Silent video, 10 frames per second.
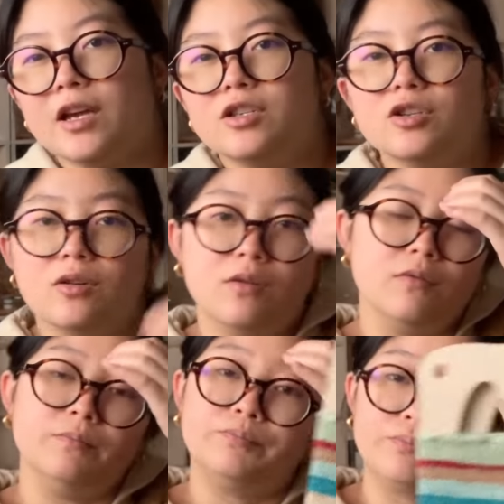I
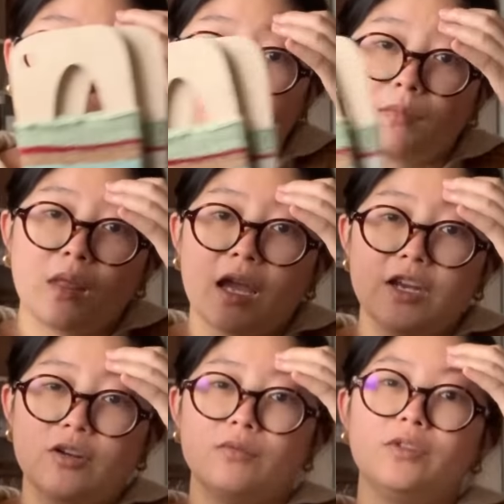don't
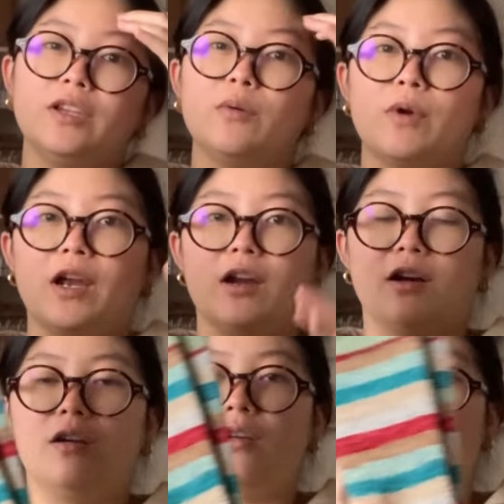really
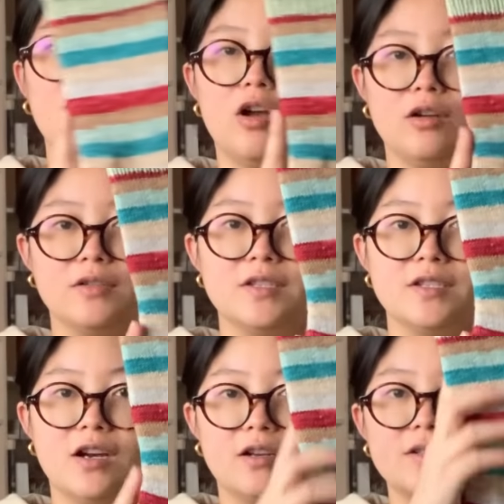wear long
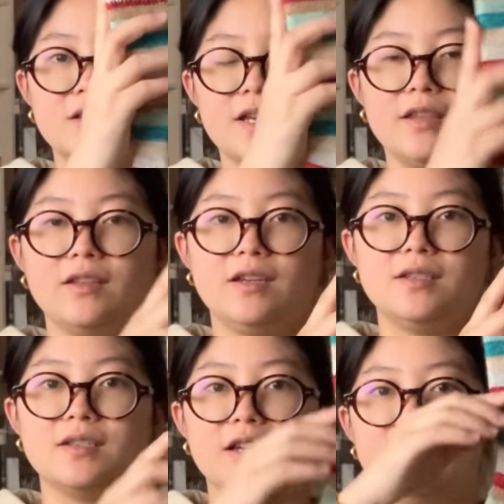socks like
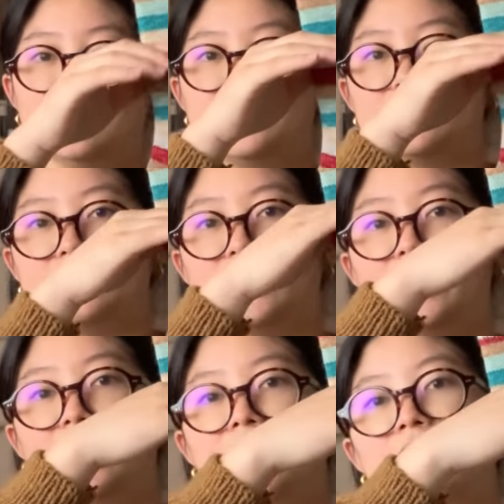this. I
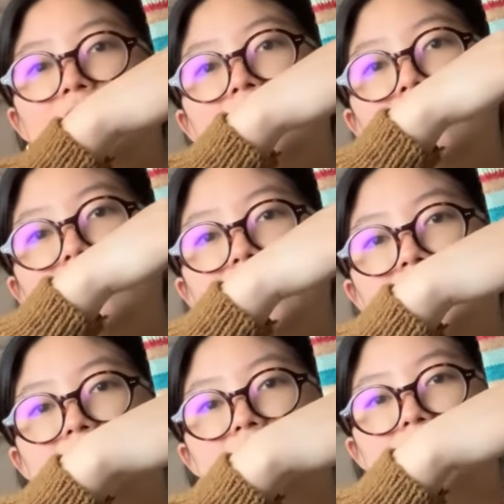usually
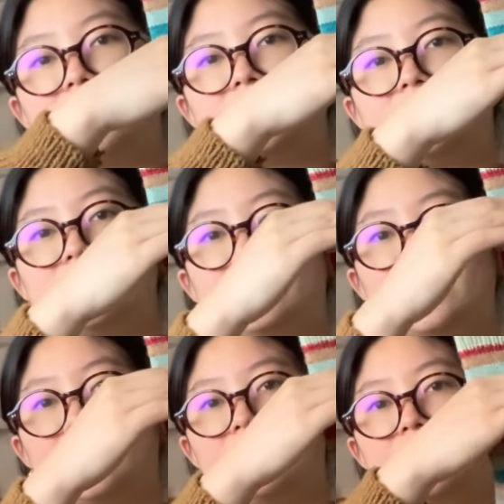like socks
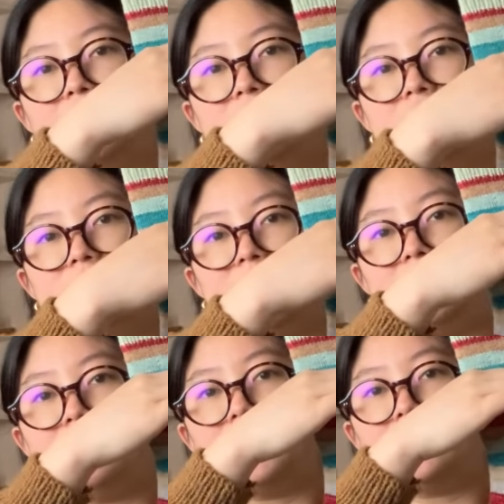that come up to
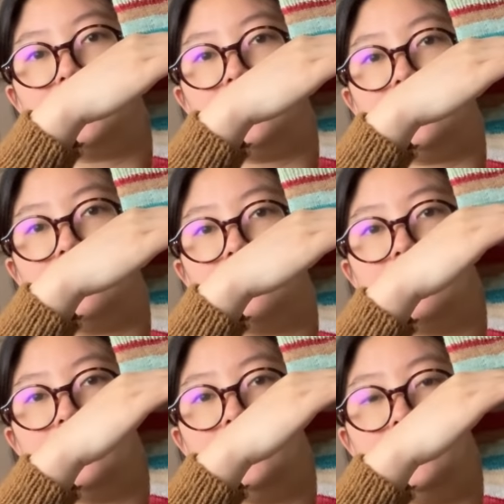maybe about
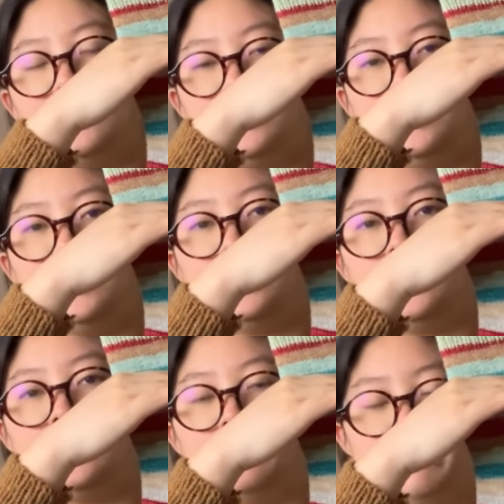here-ish.
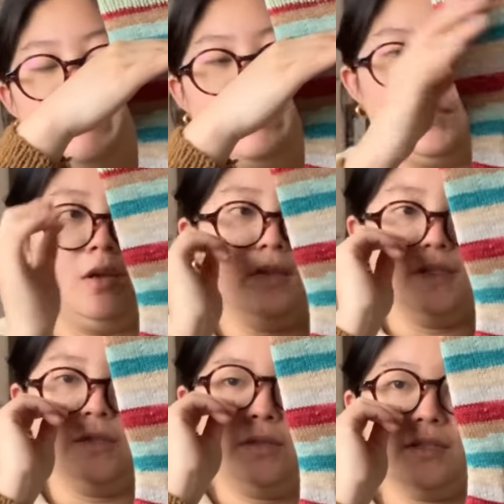
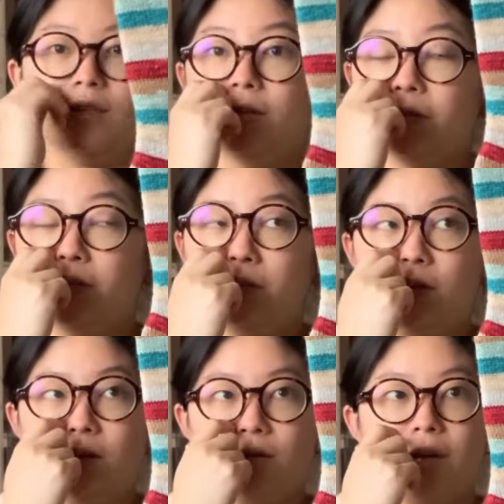So these are a little
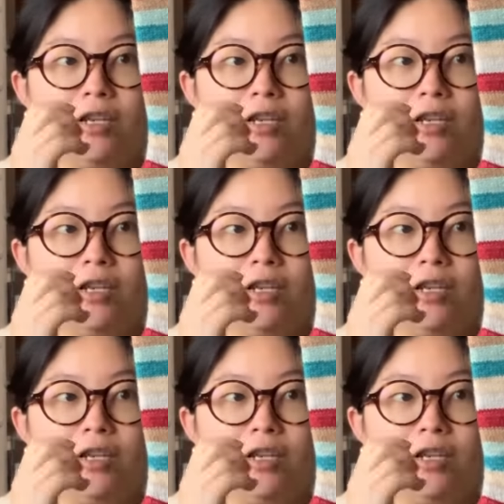long.